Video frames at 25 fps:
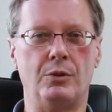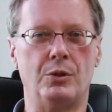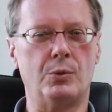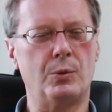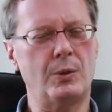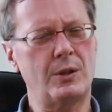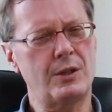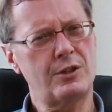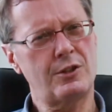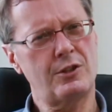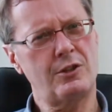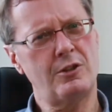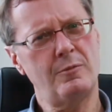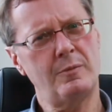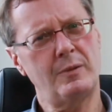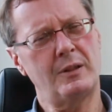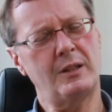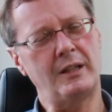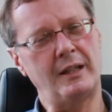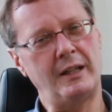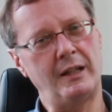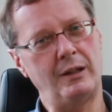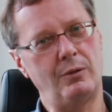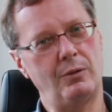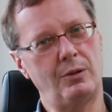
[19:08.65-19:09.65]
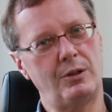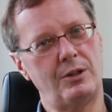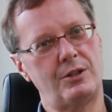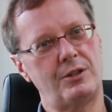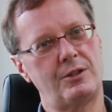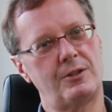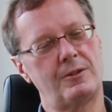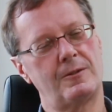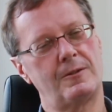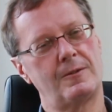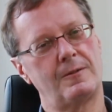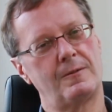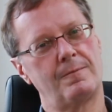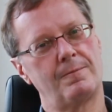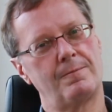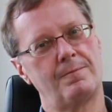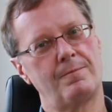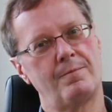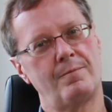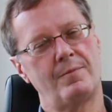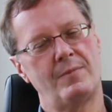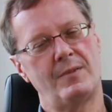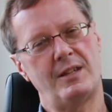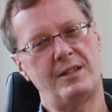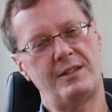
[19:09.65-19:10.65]
What is human language?
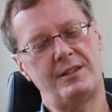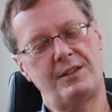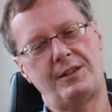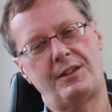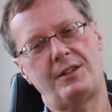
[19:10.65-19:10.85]
Is it